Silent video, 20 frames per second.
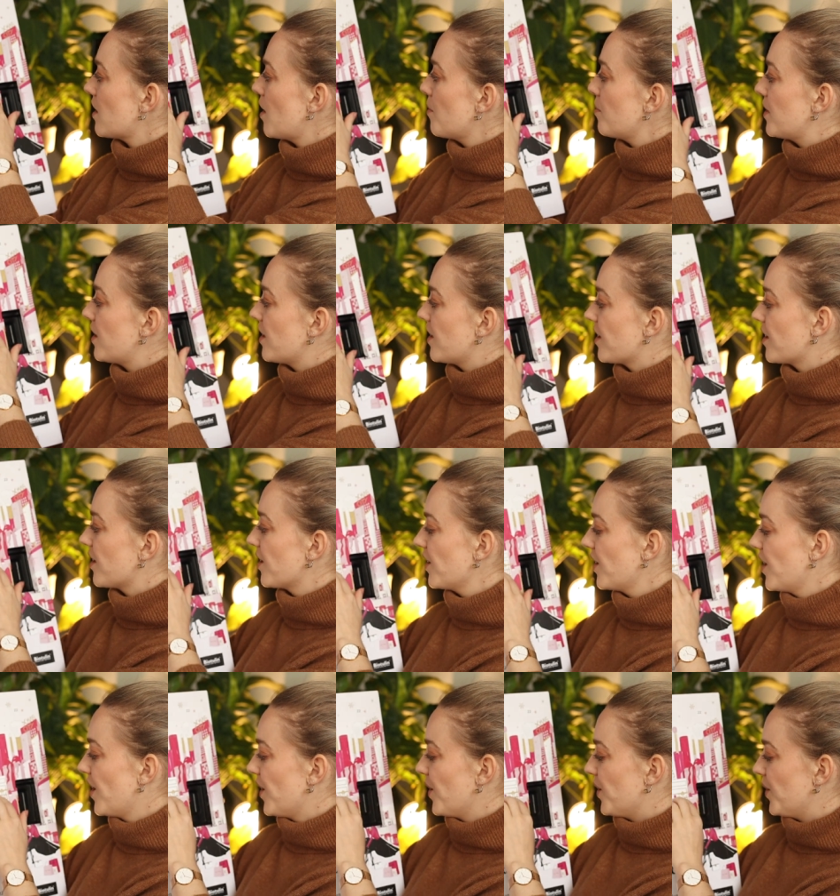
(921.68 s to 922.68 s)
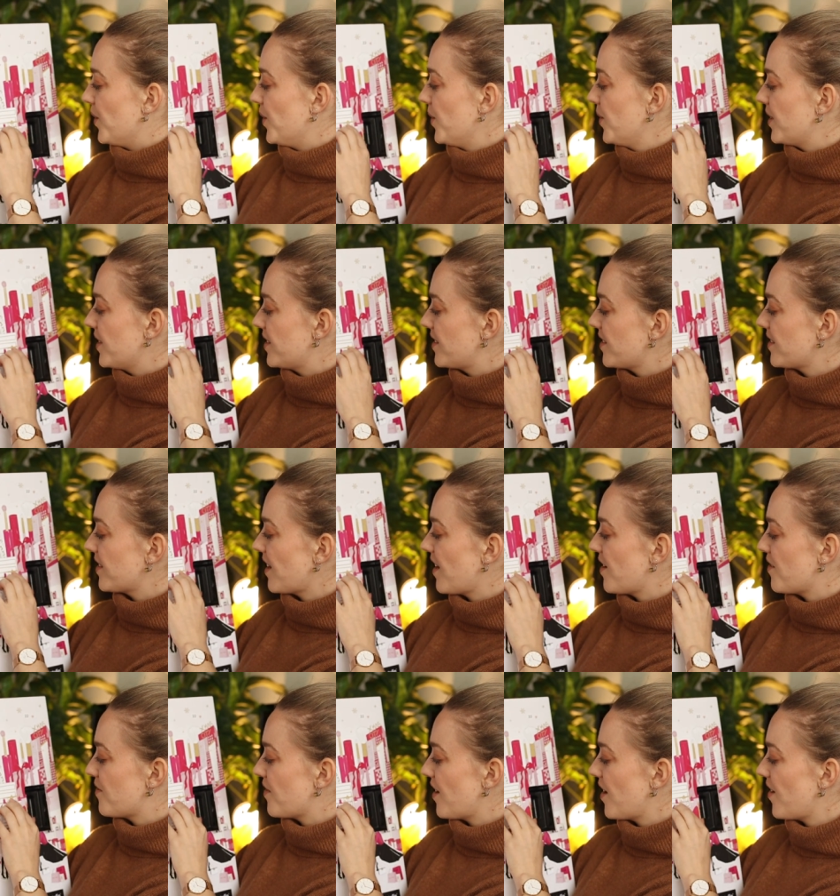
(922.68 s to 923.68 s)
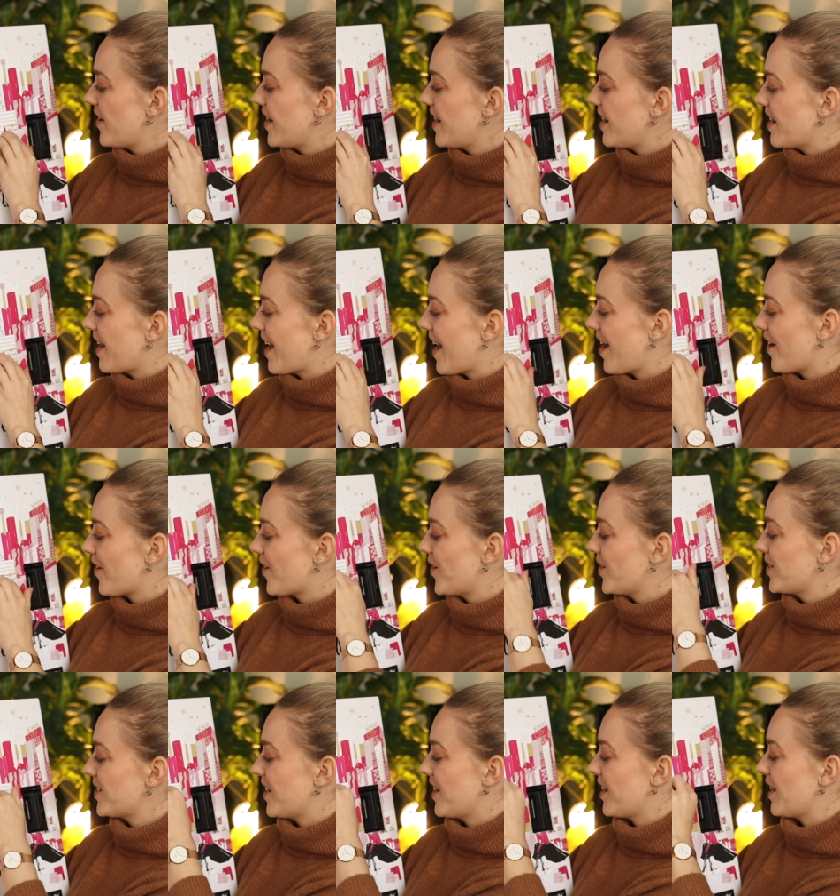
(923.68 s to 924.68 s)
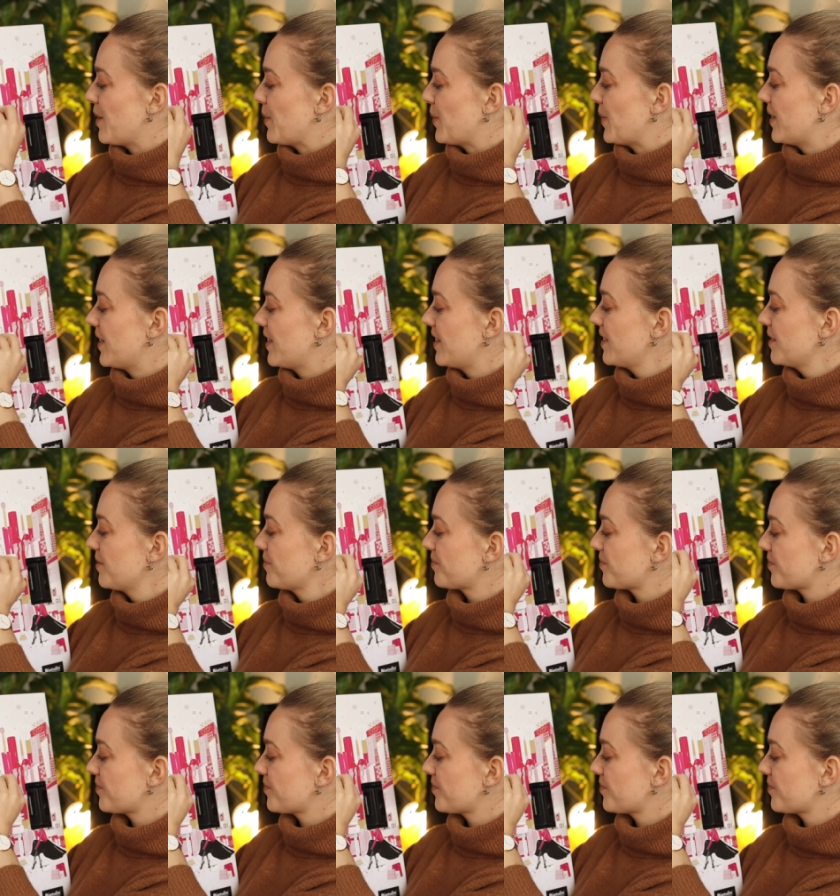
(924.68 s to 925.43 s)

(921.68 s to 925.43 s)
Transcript: is up here. Oh, this is a very narrow, tiny one.